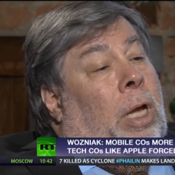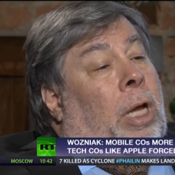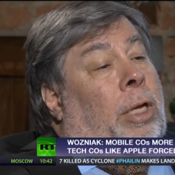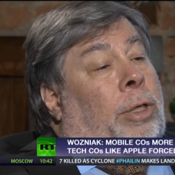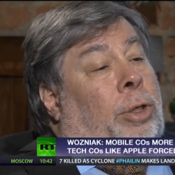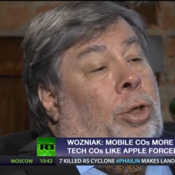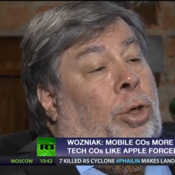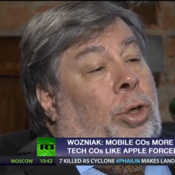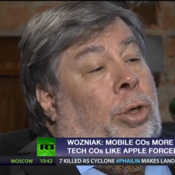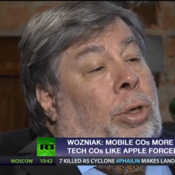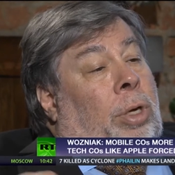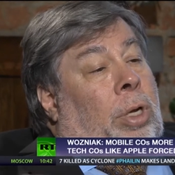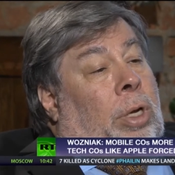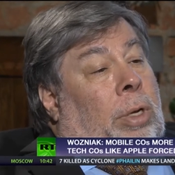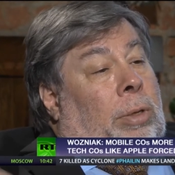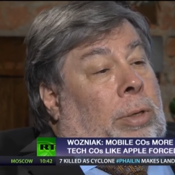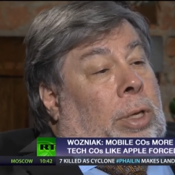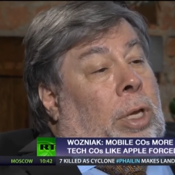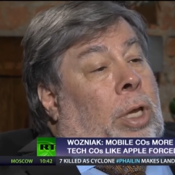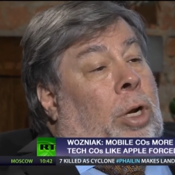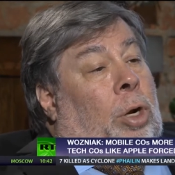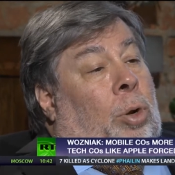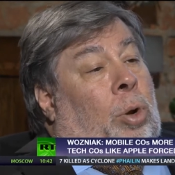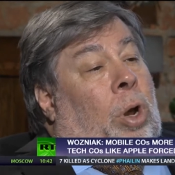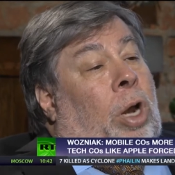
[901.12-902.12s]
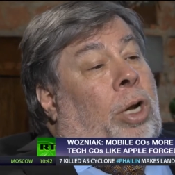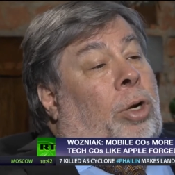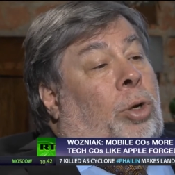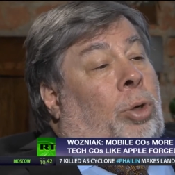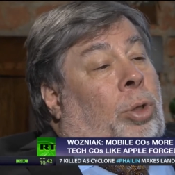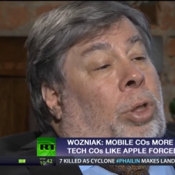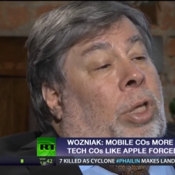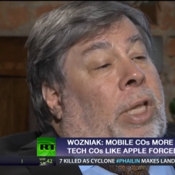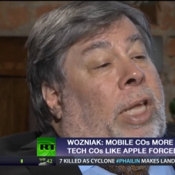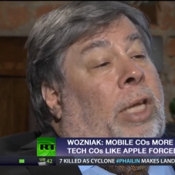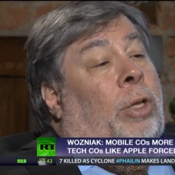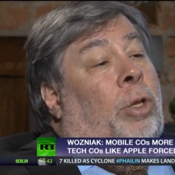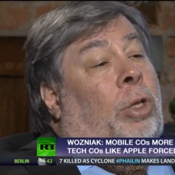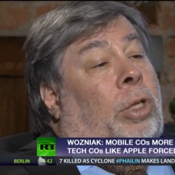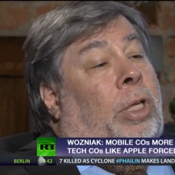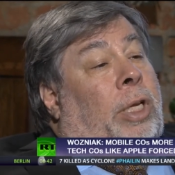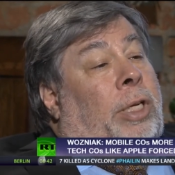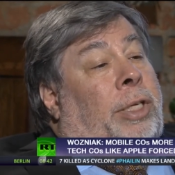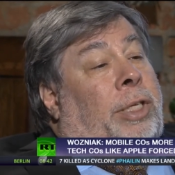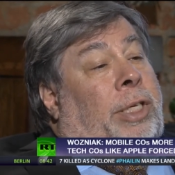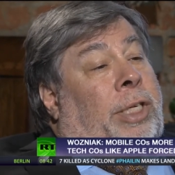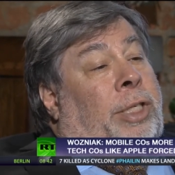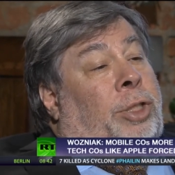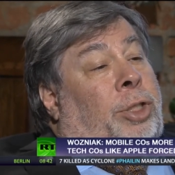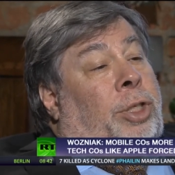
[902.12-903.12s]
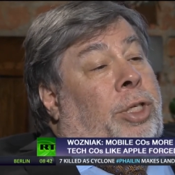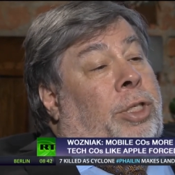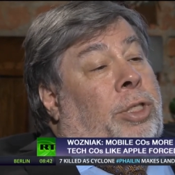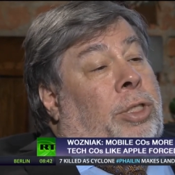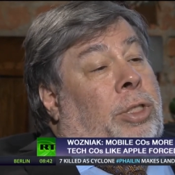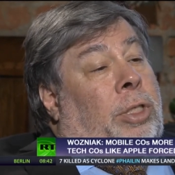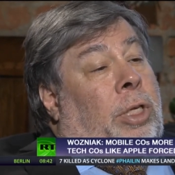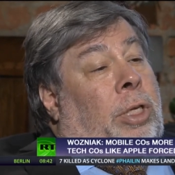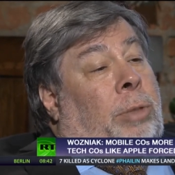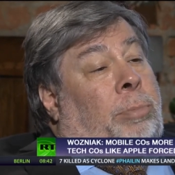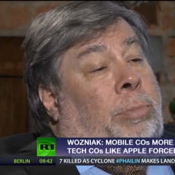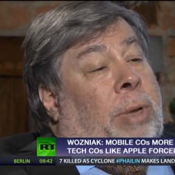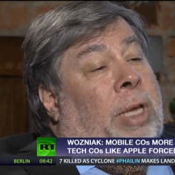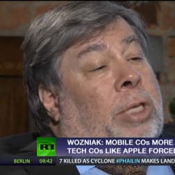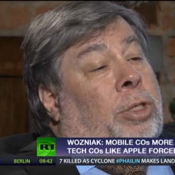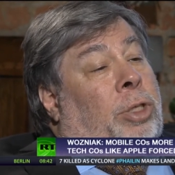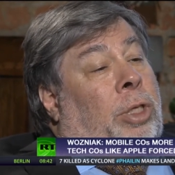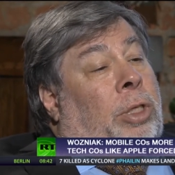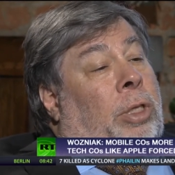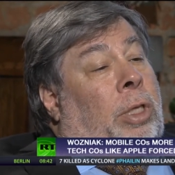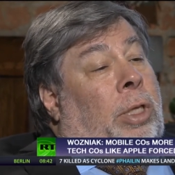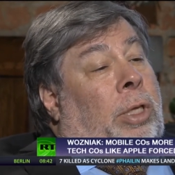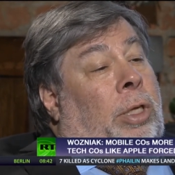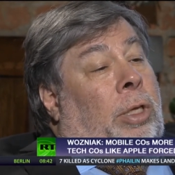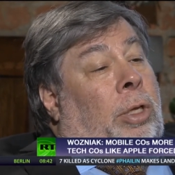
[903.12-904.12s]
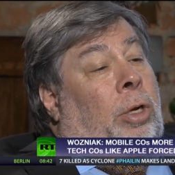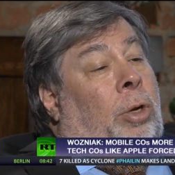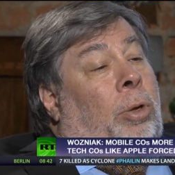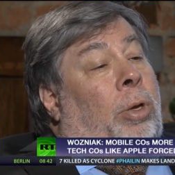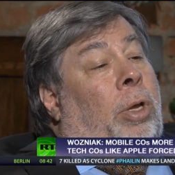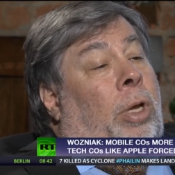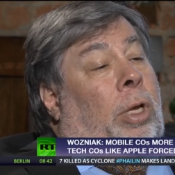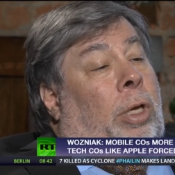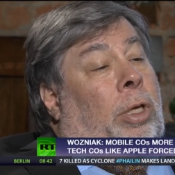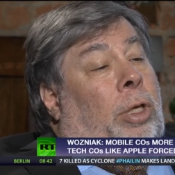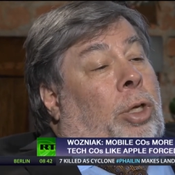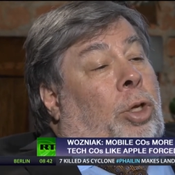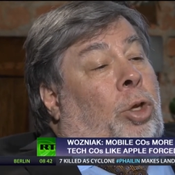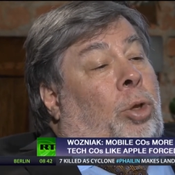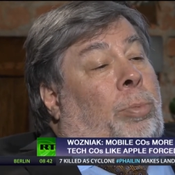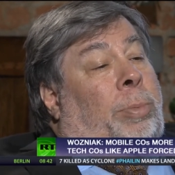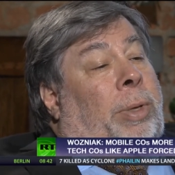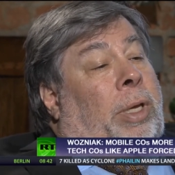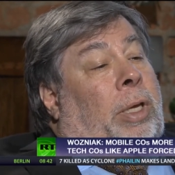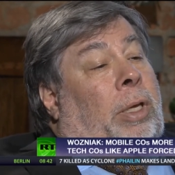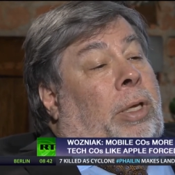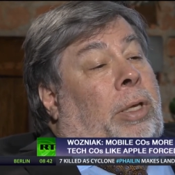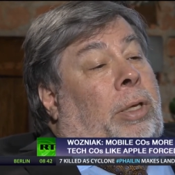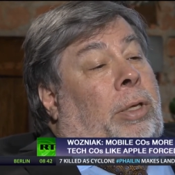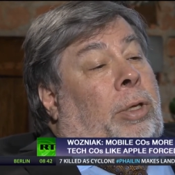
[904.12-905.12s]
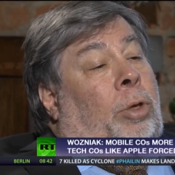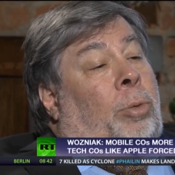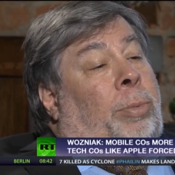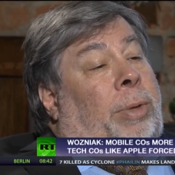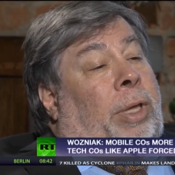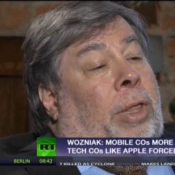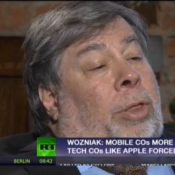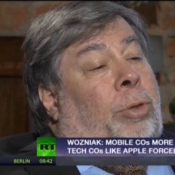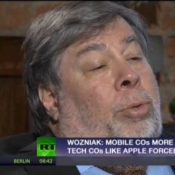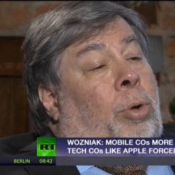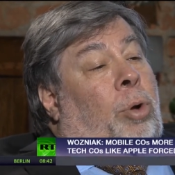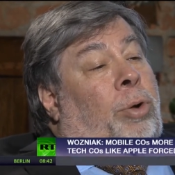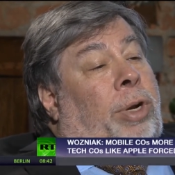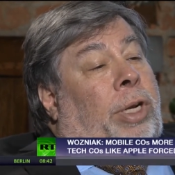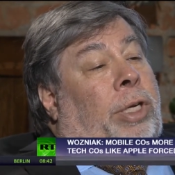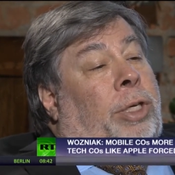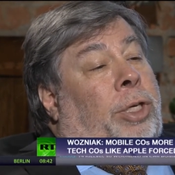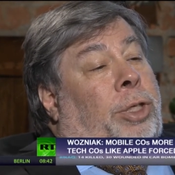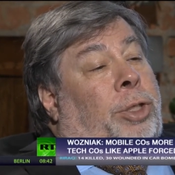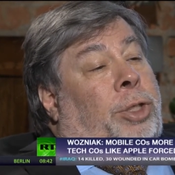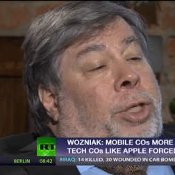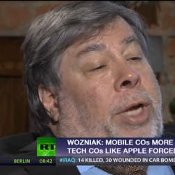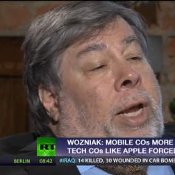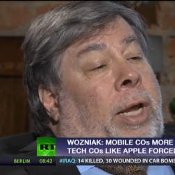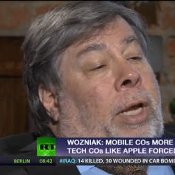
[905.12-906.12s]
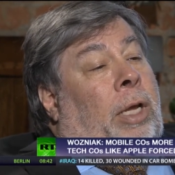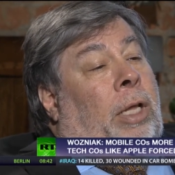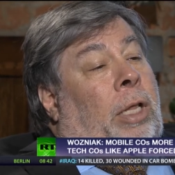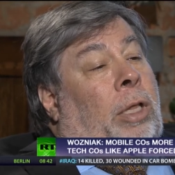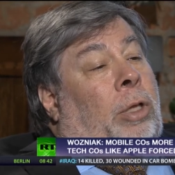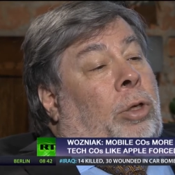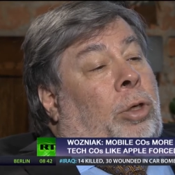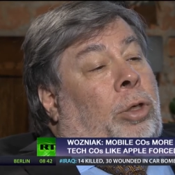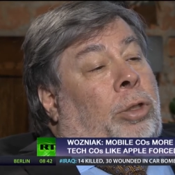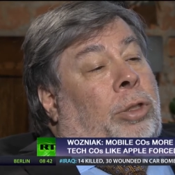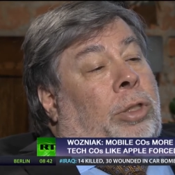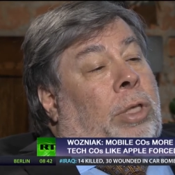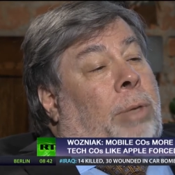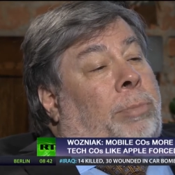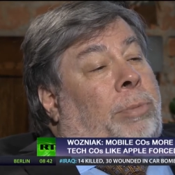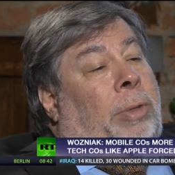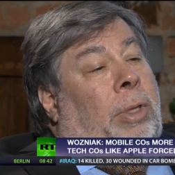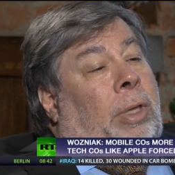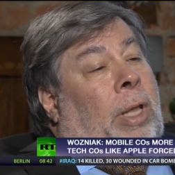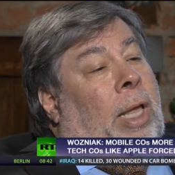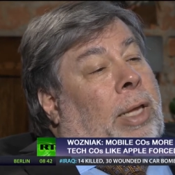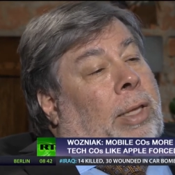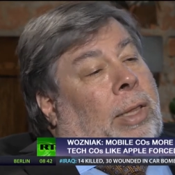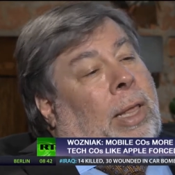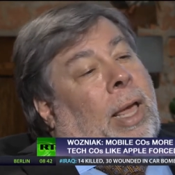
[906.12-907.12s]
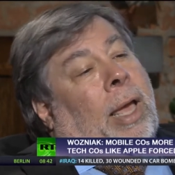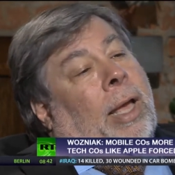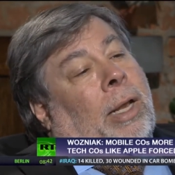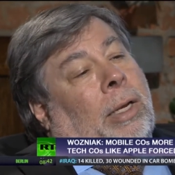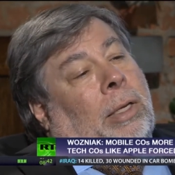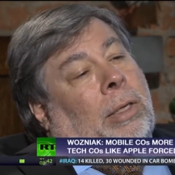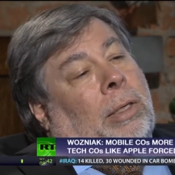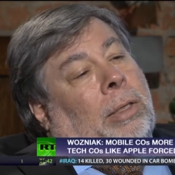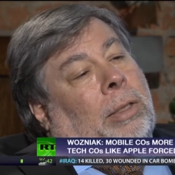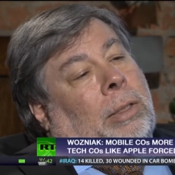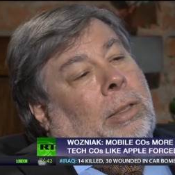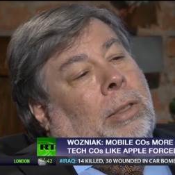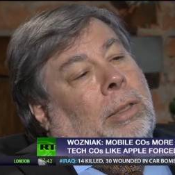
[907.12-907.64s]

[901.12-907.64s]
under legal conditions that basically you'll be thrown into jail or something like that.